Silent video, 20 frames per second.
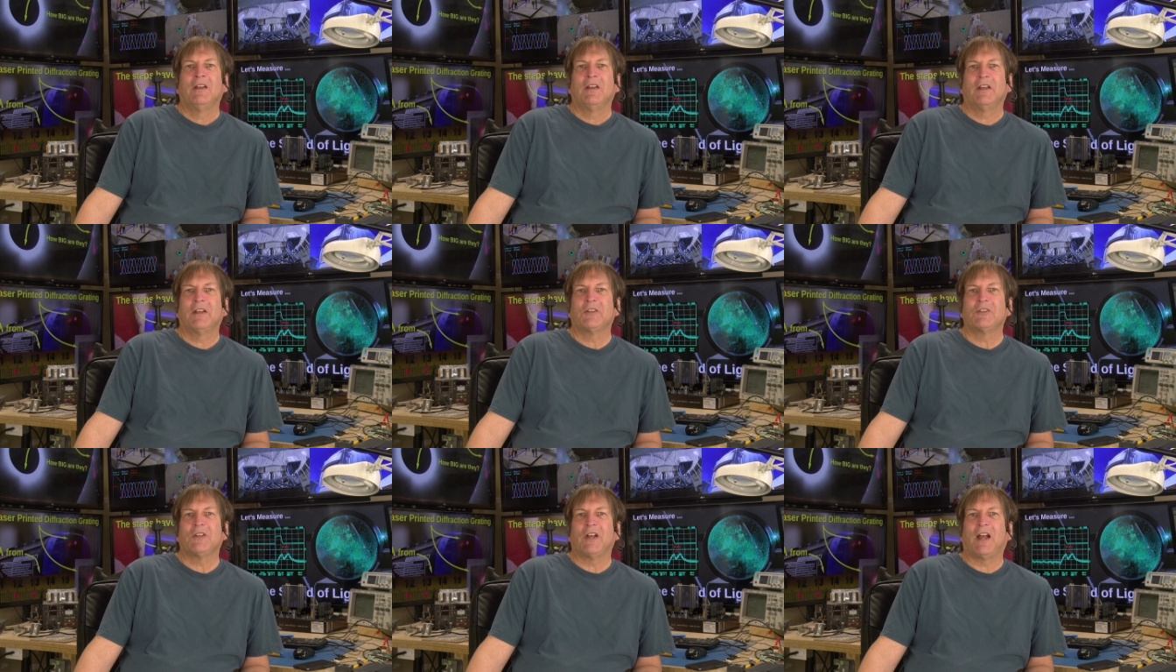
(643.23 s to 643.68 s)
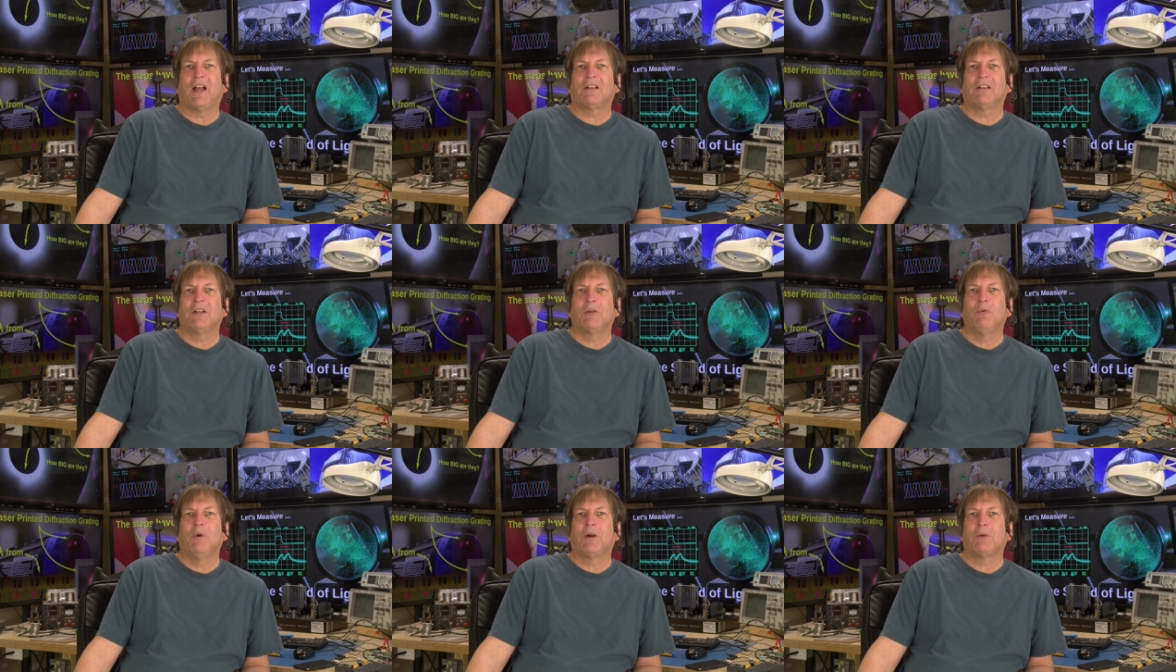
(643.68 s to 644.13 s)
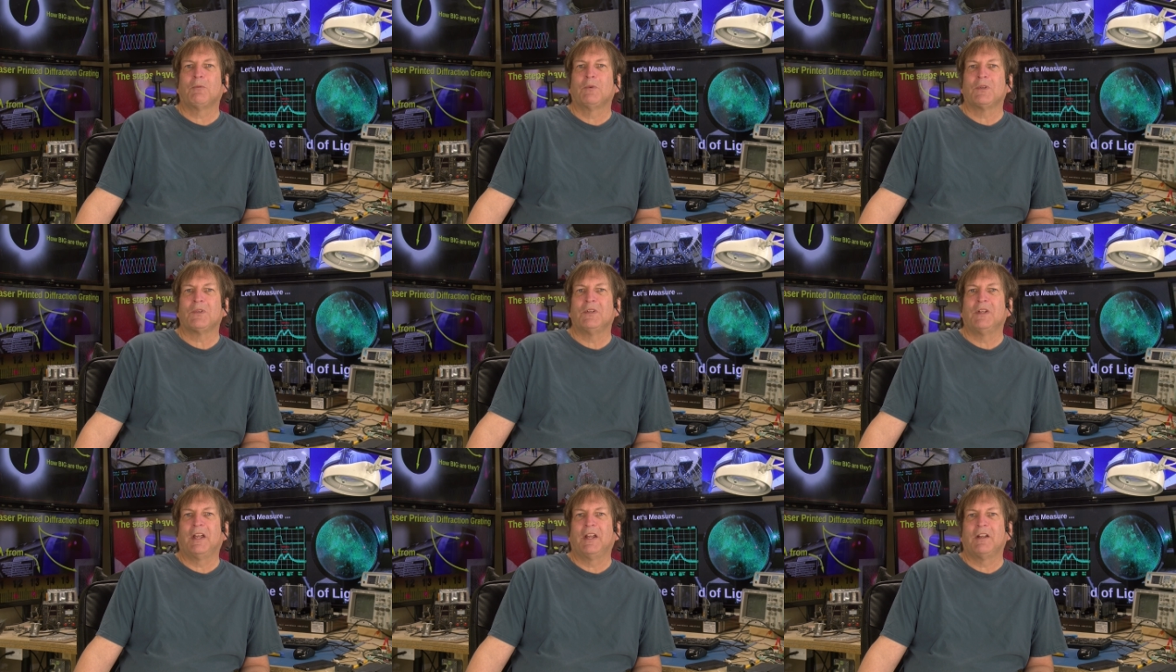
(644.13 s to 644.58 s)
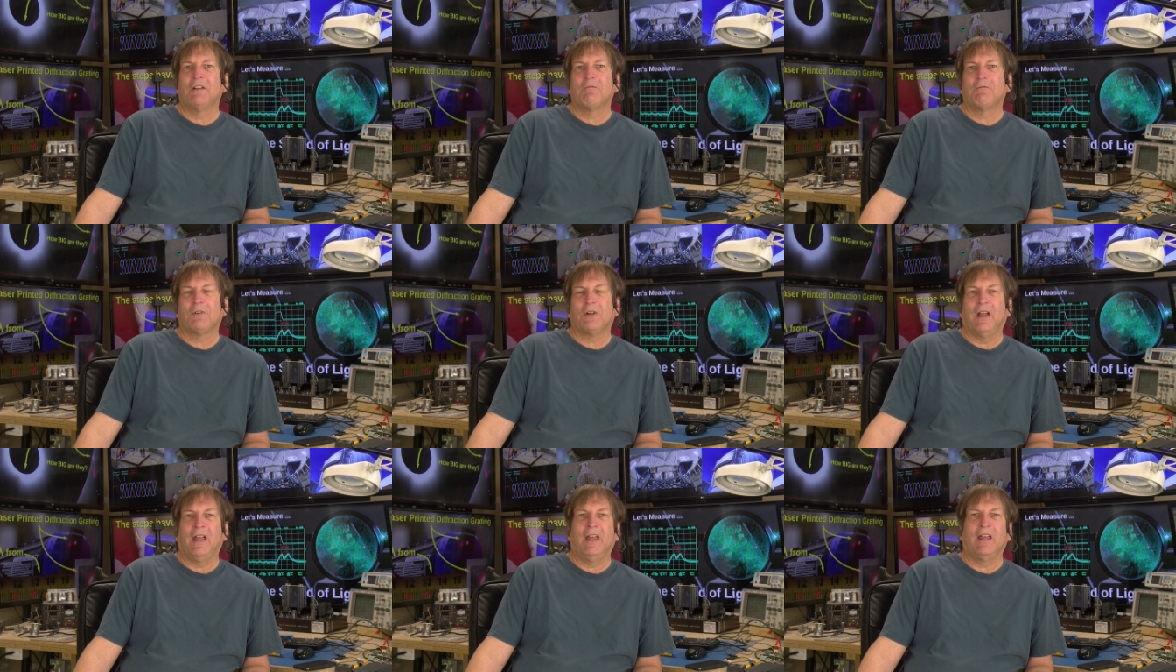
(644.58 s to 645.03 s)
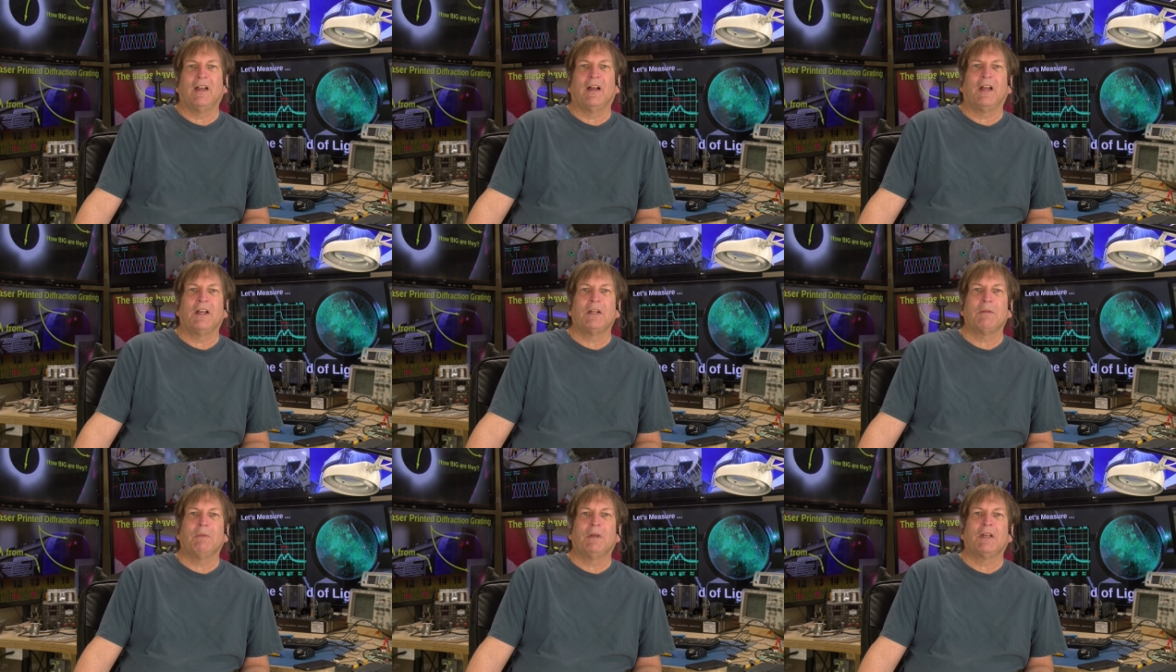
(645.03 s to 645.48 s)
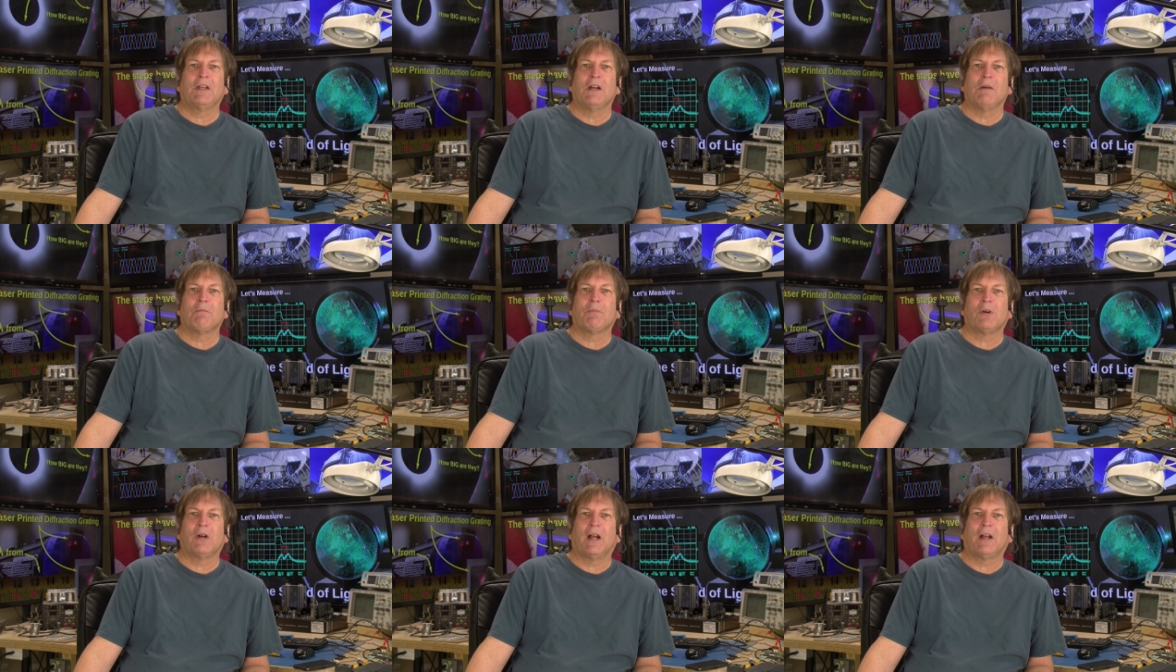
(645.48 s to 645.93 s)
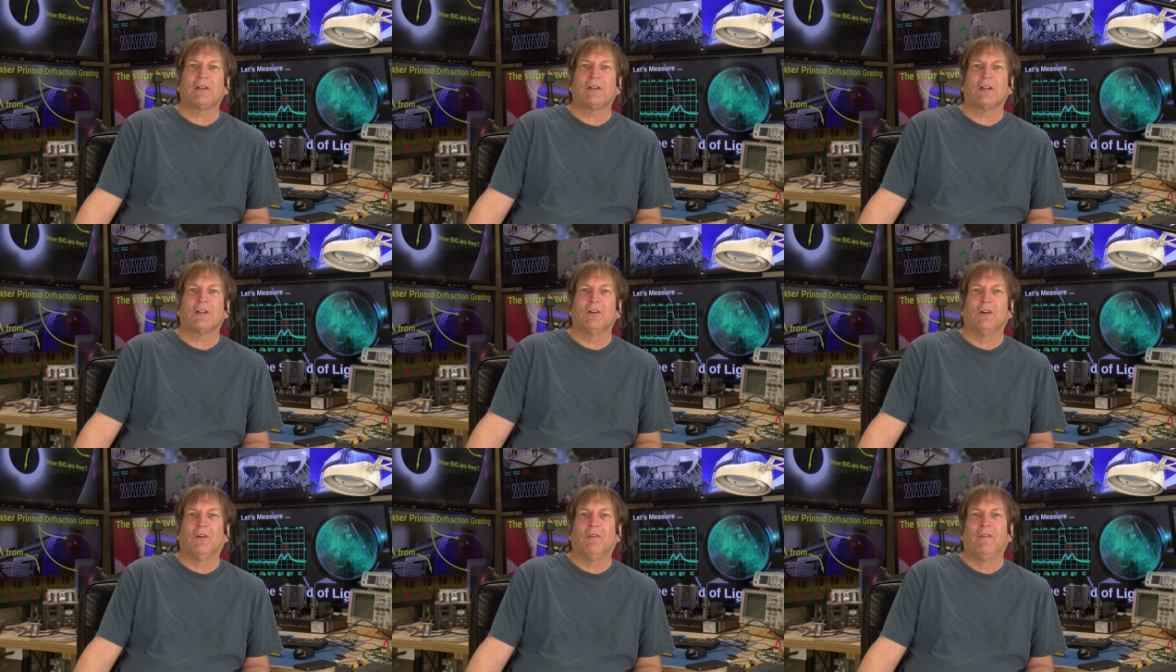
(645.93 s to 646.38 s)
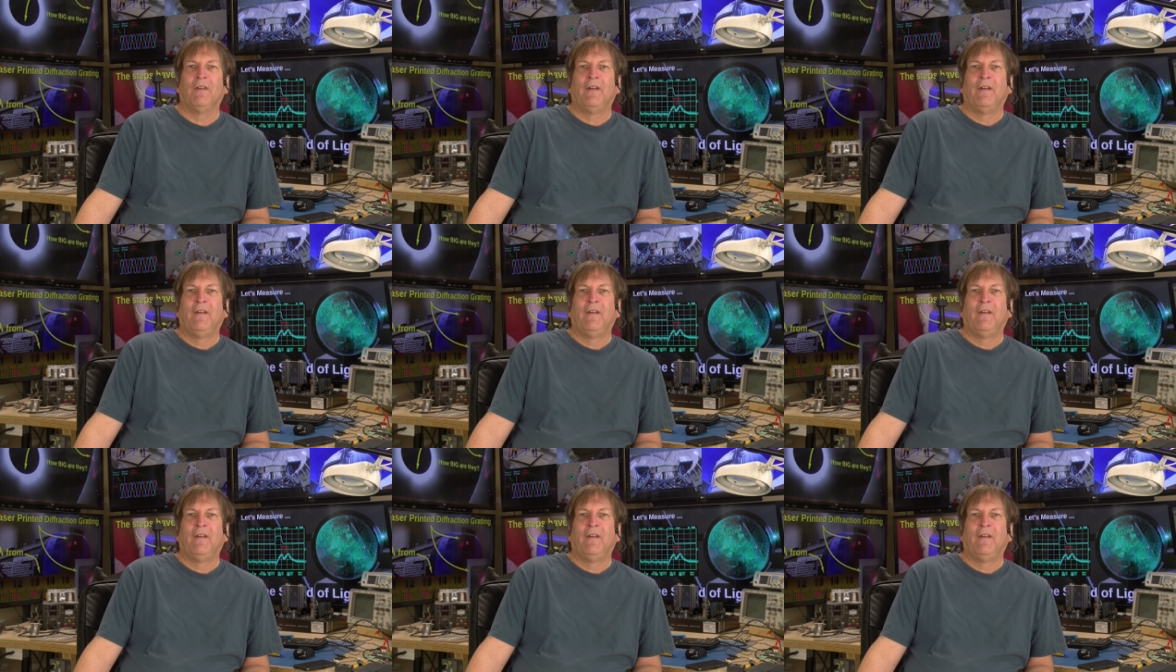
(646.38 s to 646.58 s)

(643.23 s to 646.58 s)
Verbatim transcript: exactly what was needed for AI to become practical.